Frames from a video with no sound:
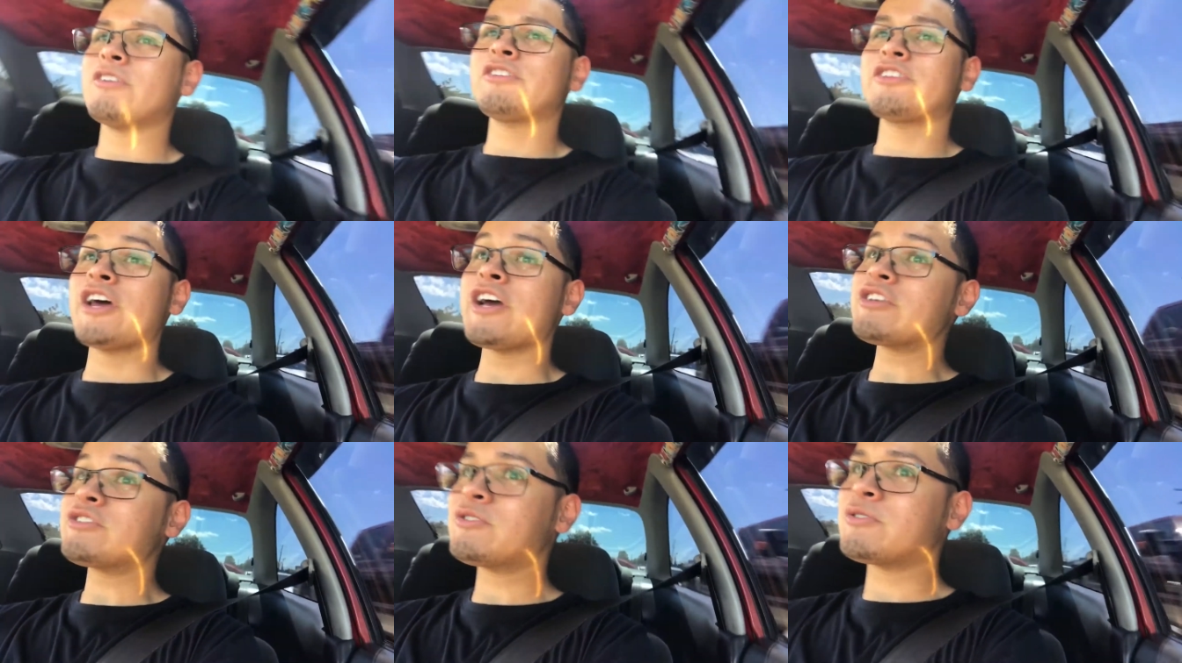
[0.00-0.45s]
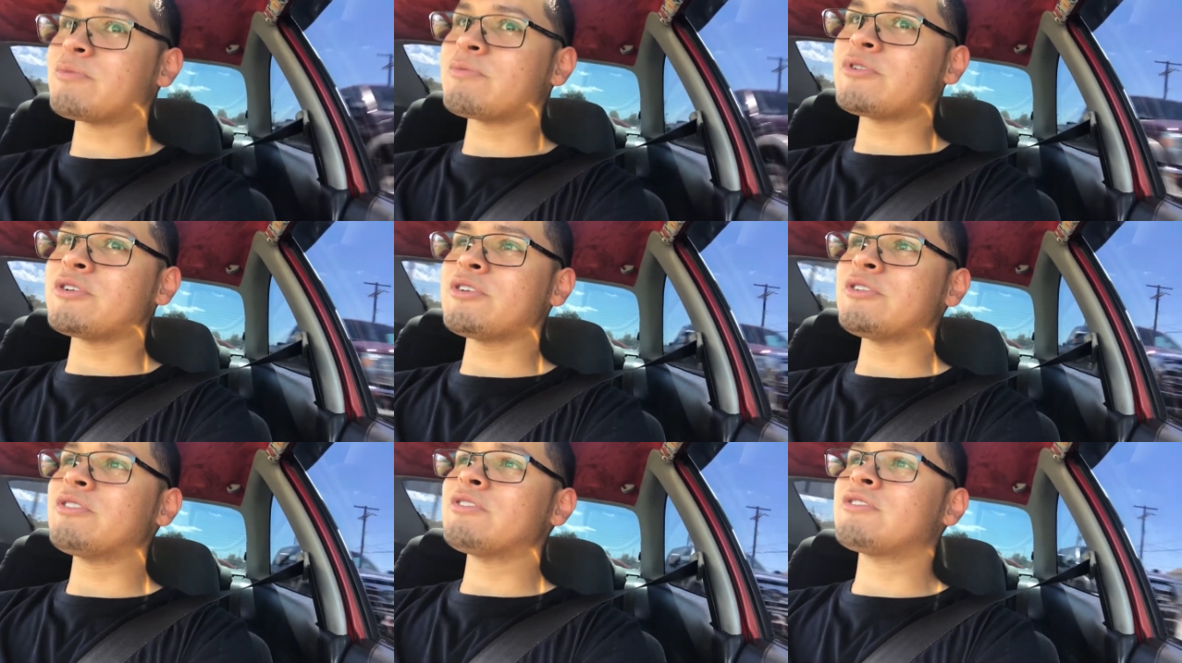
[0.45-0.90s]
next to
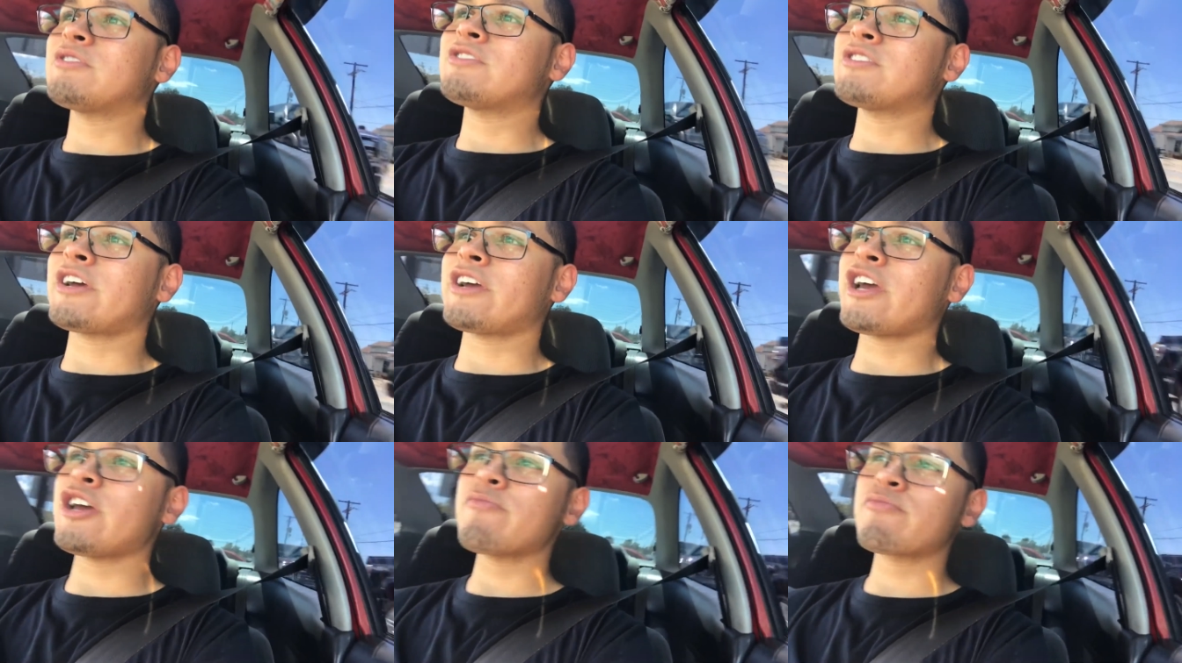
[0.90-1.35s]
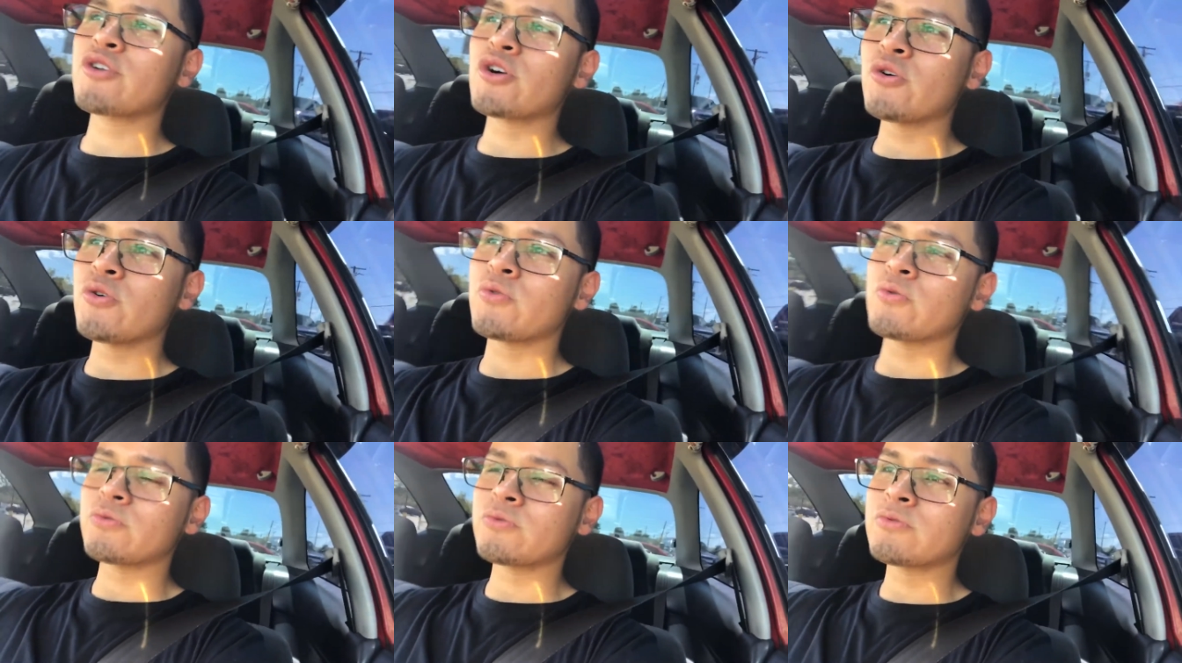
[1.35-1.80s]
me he's like hey
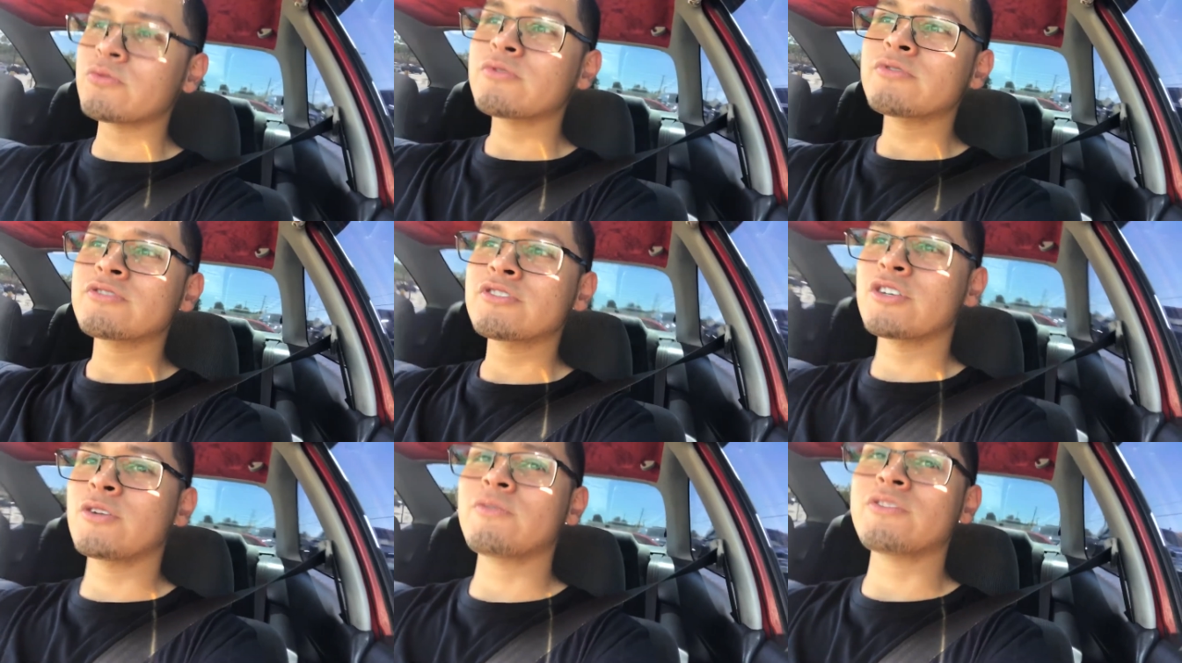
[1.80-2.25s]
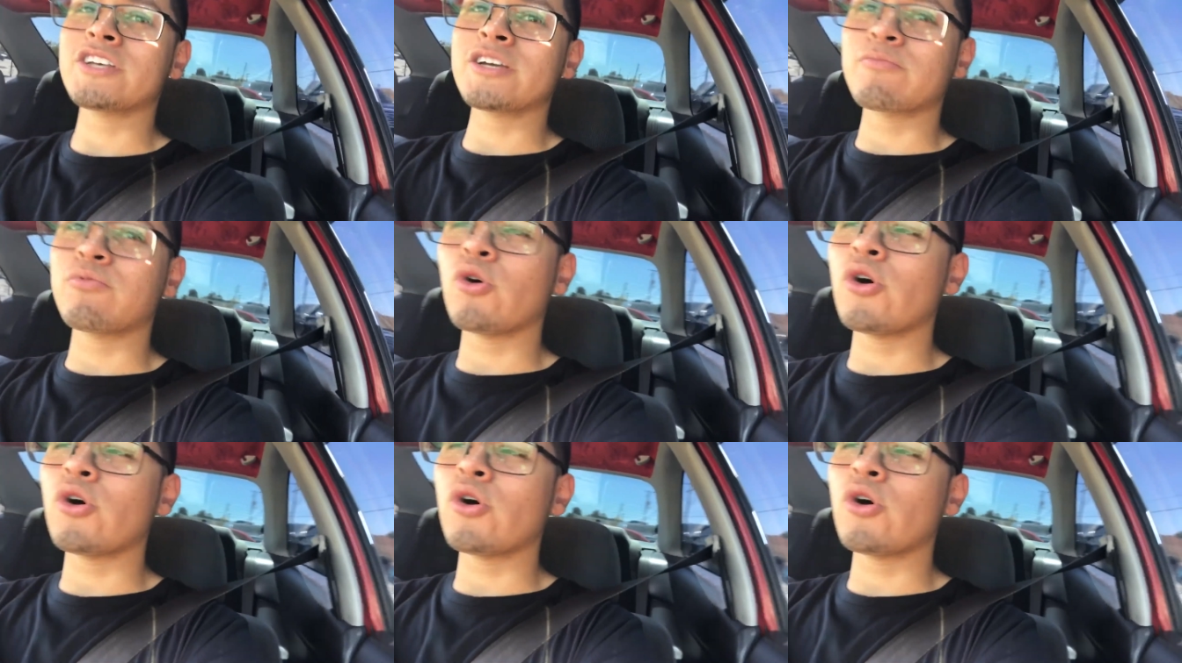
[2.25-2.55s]
bro he was like